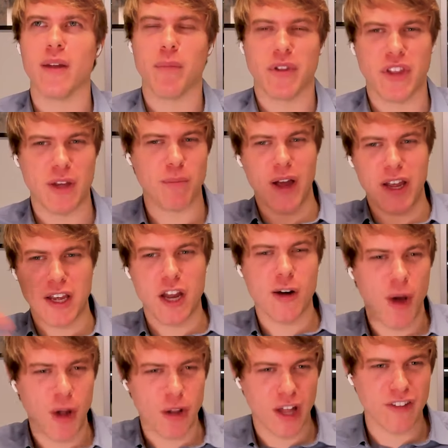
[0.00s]
but they might care
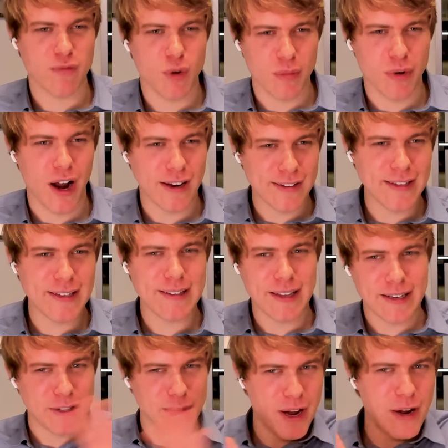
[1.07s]
about life more broadly,
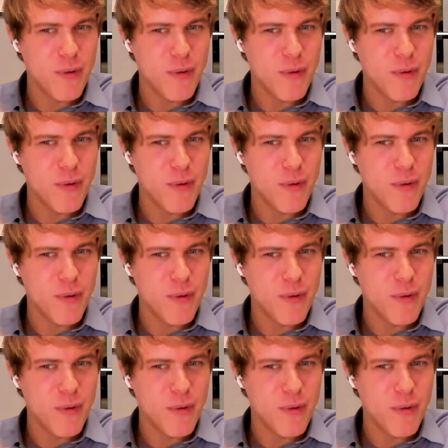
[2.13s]
then you might